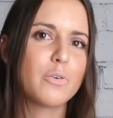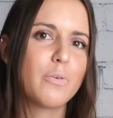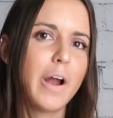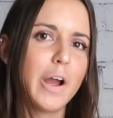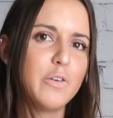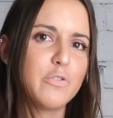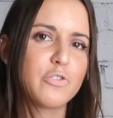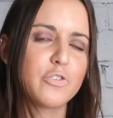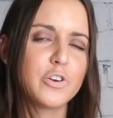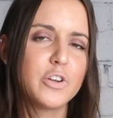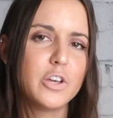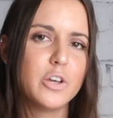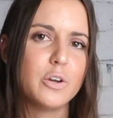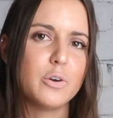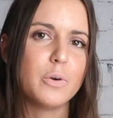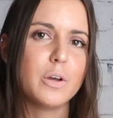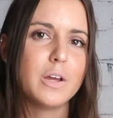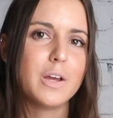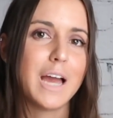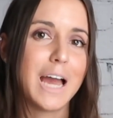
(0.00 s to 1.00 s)
they're right for
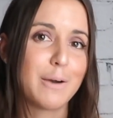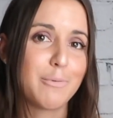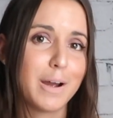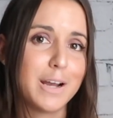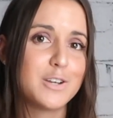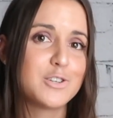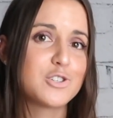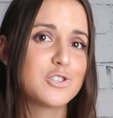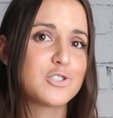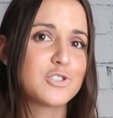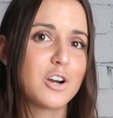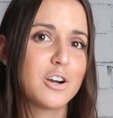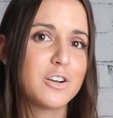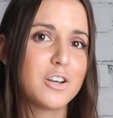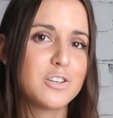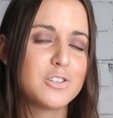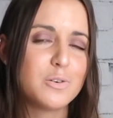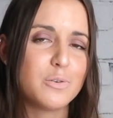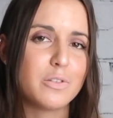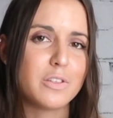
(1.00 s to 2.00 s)
you, right as you're starting
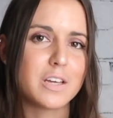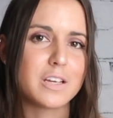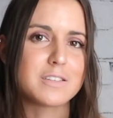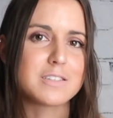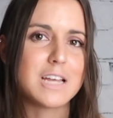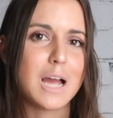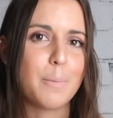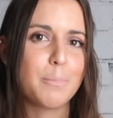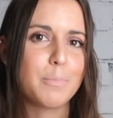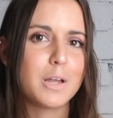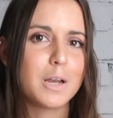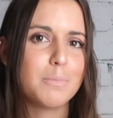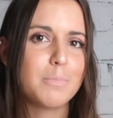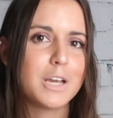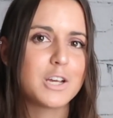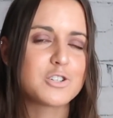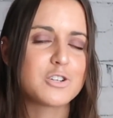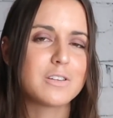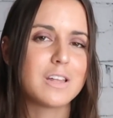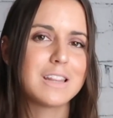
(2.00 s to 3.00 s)
to do things. Now I'm going to
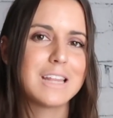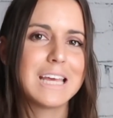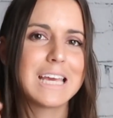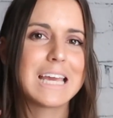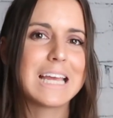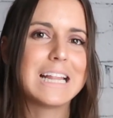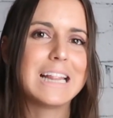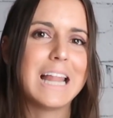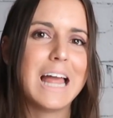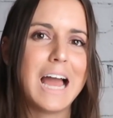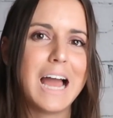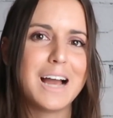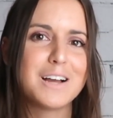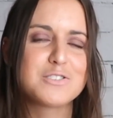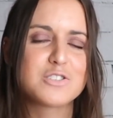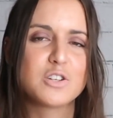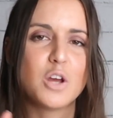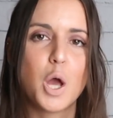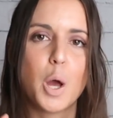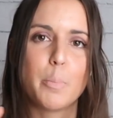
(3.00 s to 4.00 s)
make sure that they can
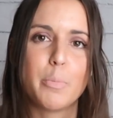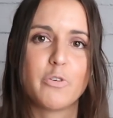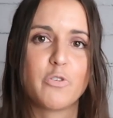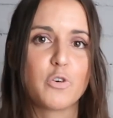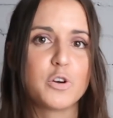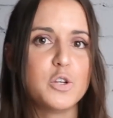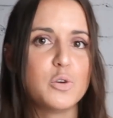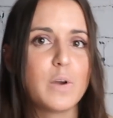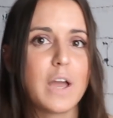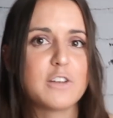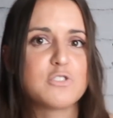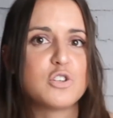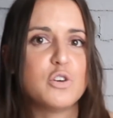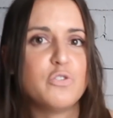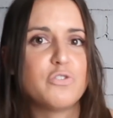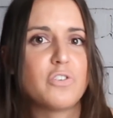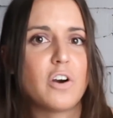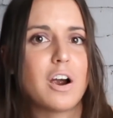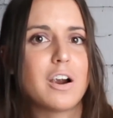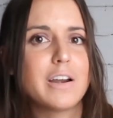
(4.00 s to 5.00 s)
last before you get
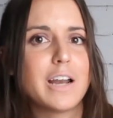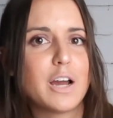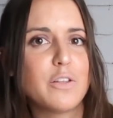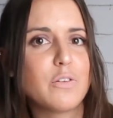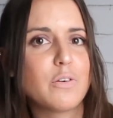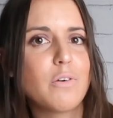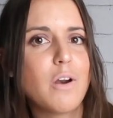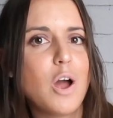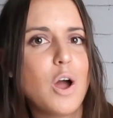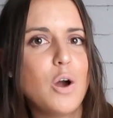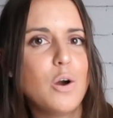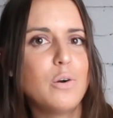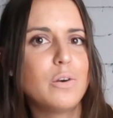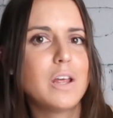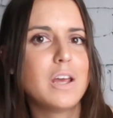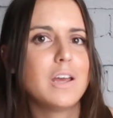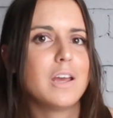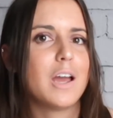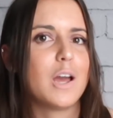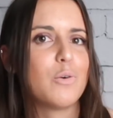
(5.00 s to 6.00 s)
too far down the
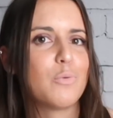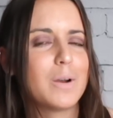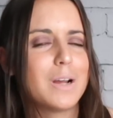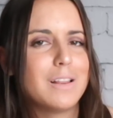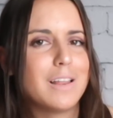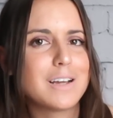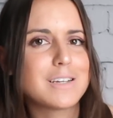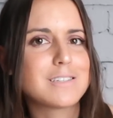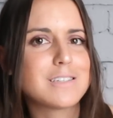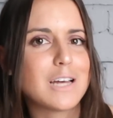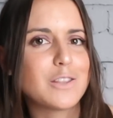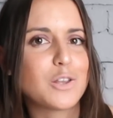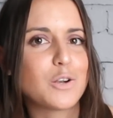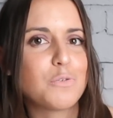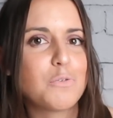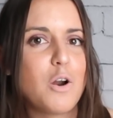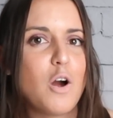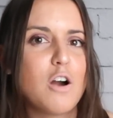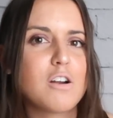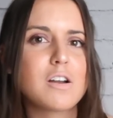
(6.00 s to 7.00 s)
road and realize that they're
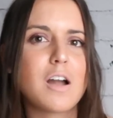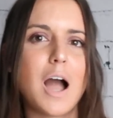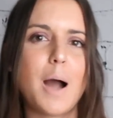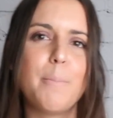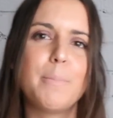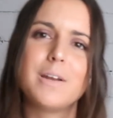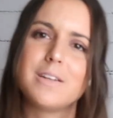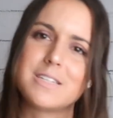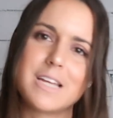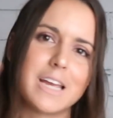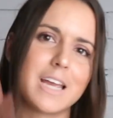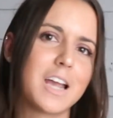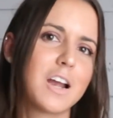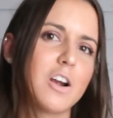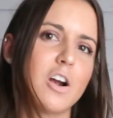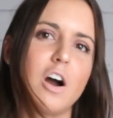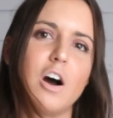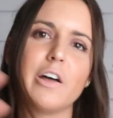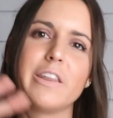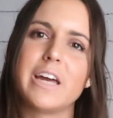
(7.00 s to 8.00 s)
wrong. I'm going to take
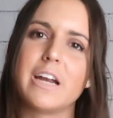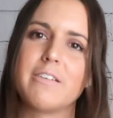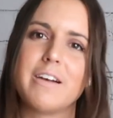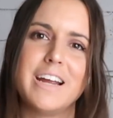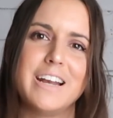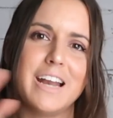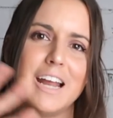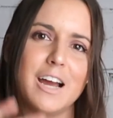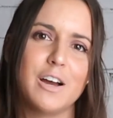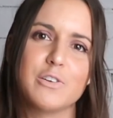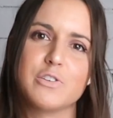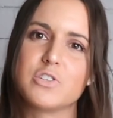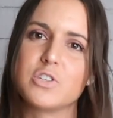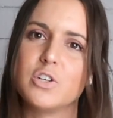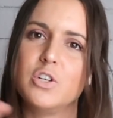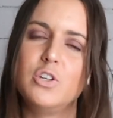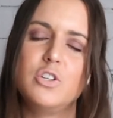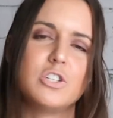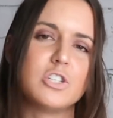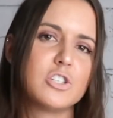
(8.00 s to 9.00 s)
care of all that right now, so
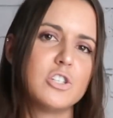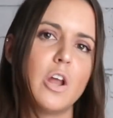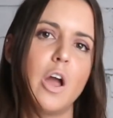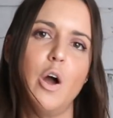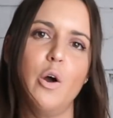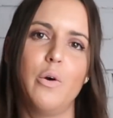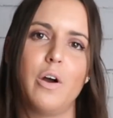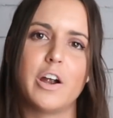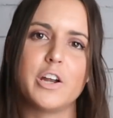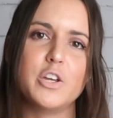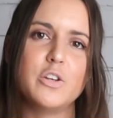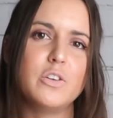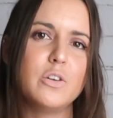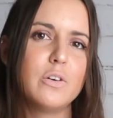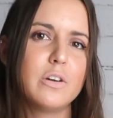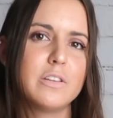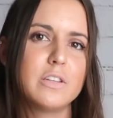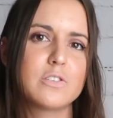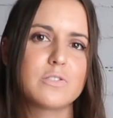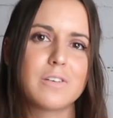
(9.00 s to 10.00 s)
you just know, are you
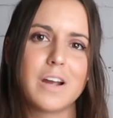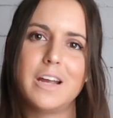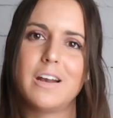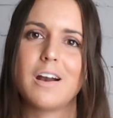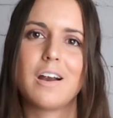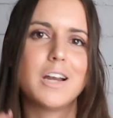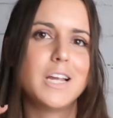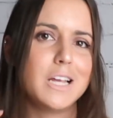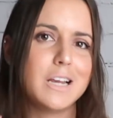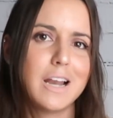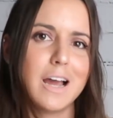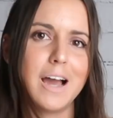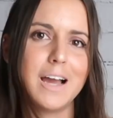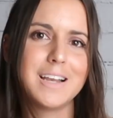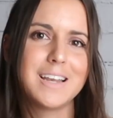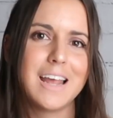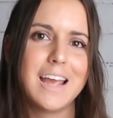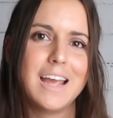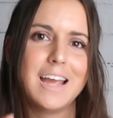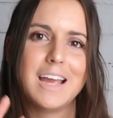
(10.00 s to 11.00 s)
doing this right, are you
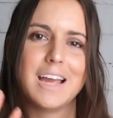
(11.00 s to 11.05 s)
not?